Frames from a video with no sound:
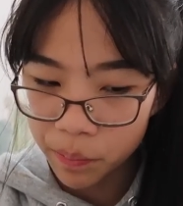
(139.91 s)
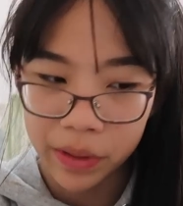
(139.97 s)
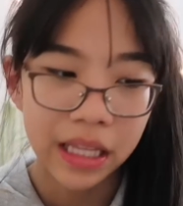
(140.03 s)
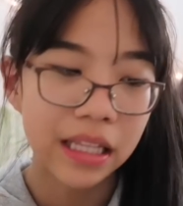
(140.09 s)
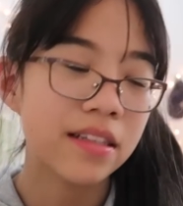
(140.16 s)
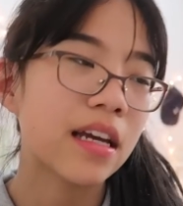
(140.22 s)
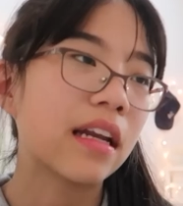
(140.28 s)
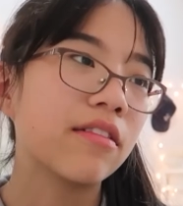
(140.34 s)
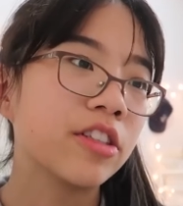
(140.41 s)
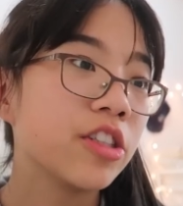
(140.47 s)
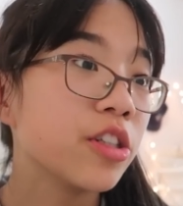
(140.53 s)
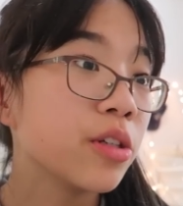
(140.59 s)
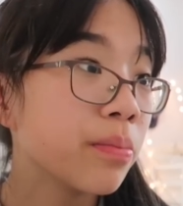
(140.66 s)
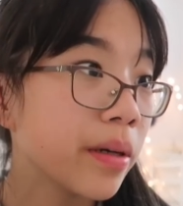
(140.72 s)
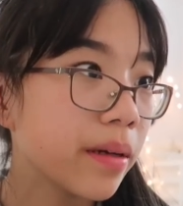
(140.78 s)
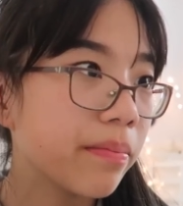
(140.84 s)
But that's kind of
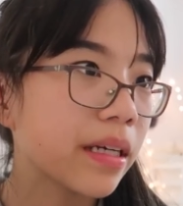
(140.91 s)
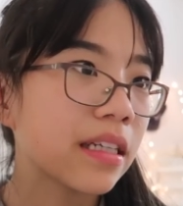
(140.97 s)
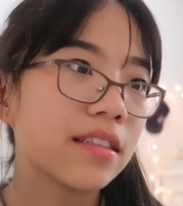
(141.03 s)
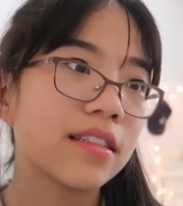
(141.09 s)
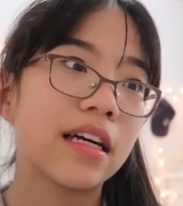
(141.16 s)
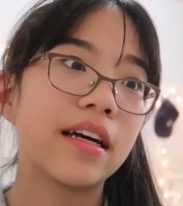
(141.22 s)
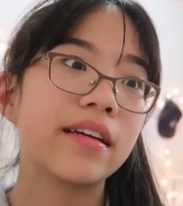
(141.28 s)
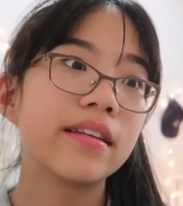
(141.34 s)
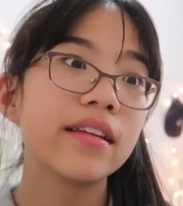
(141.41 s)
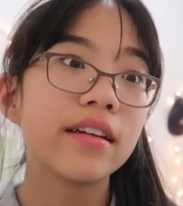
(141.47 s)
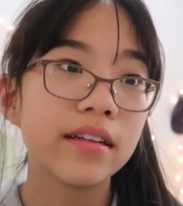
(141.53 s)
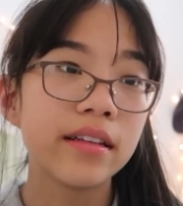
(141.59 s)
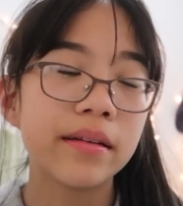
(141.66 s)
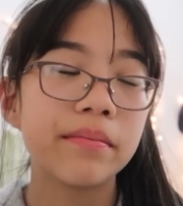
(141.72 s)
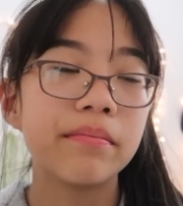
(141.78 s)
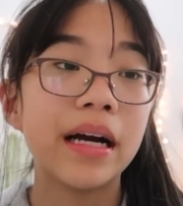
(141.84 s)
stupid because I
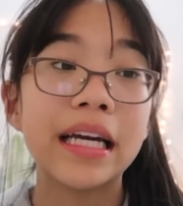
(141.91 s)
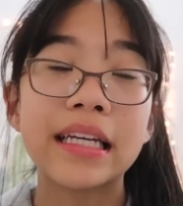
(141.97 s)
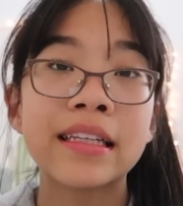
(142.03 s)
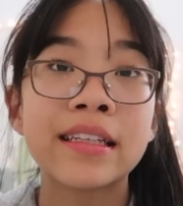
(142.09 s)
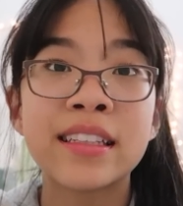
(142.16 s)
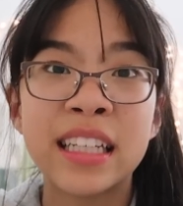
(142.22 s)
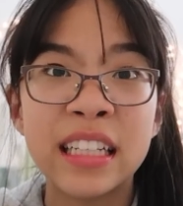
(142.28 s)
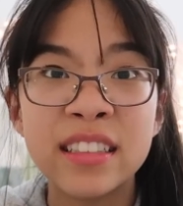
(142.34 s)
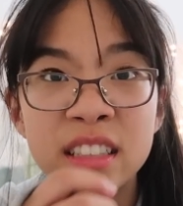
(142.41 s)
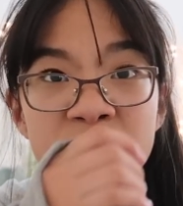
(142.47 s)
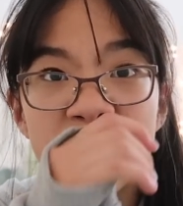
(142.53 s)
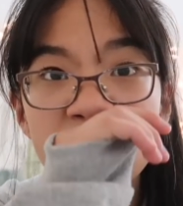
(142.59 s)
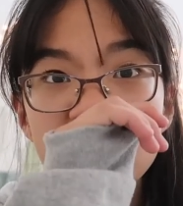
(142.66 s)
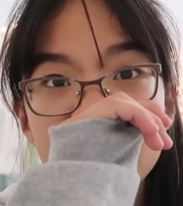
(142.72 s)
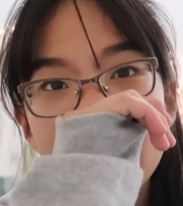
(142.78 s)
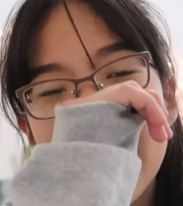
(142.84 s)
literally might get
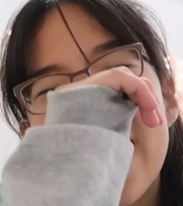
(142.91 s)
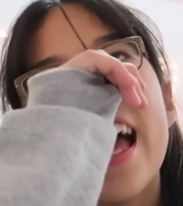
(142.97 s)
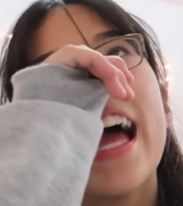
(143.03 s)
disowned.